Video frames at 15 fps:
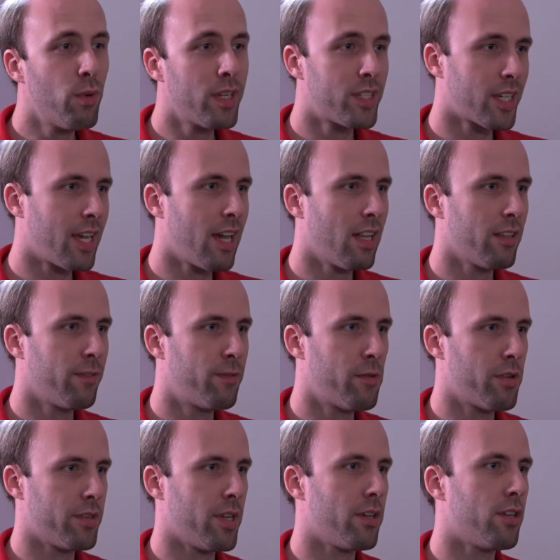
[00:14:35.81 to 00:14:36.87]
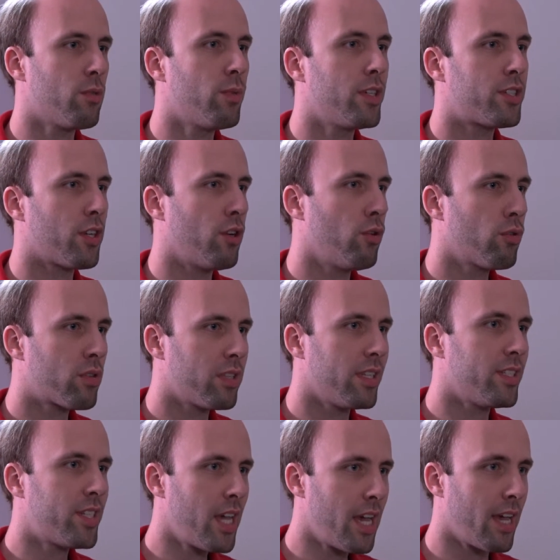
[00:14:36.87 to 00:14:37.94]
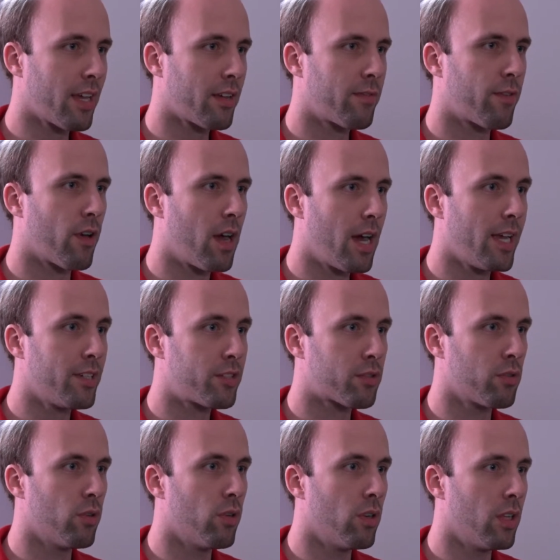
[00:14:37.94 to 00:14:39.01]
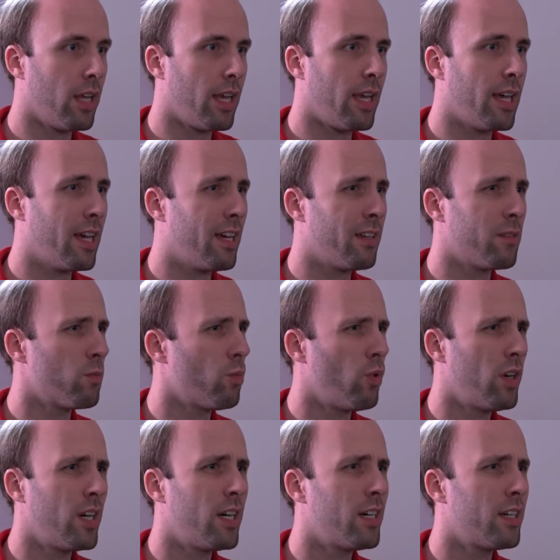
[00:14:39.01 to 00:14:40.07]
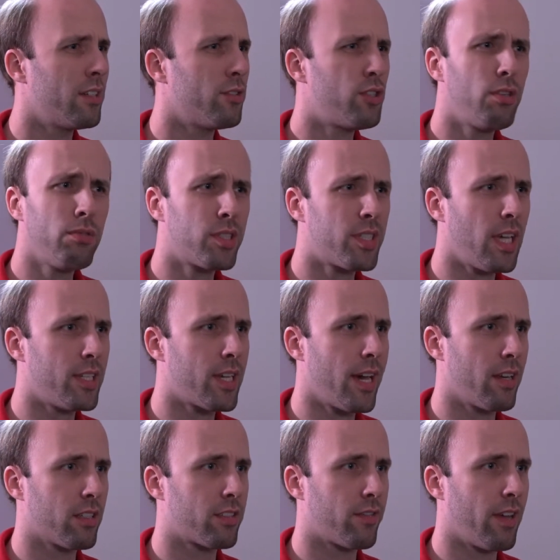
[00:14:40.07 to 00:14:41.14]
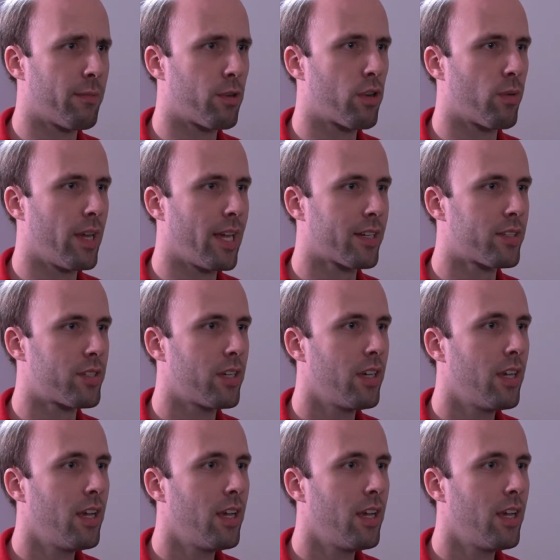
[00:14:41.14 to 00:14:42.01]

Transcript: went to California, you went to Oakland Tech for high school and won 2 state titles, if I'm correct,